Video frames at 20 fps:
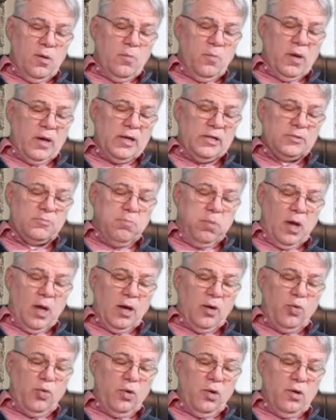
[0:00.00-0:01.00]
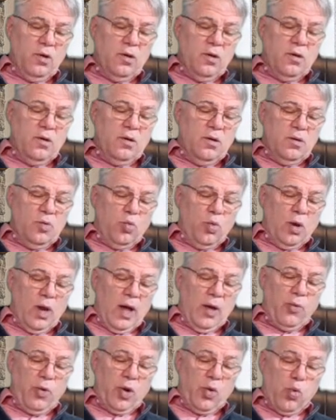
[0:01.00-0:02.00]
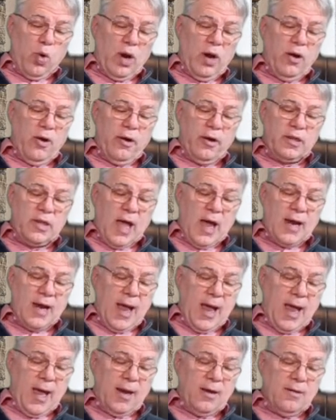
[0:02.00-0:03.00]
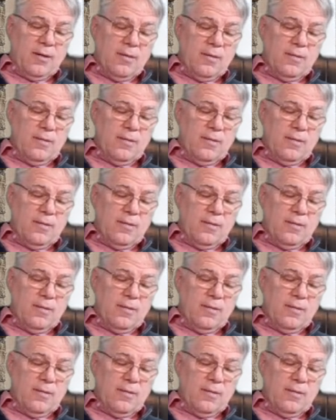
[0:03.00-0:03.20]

but his blood will I require at thine hand.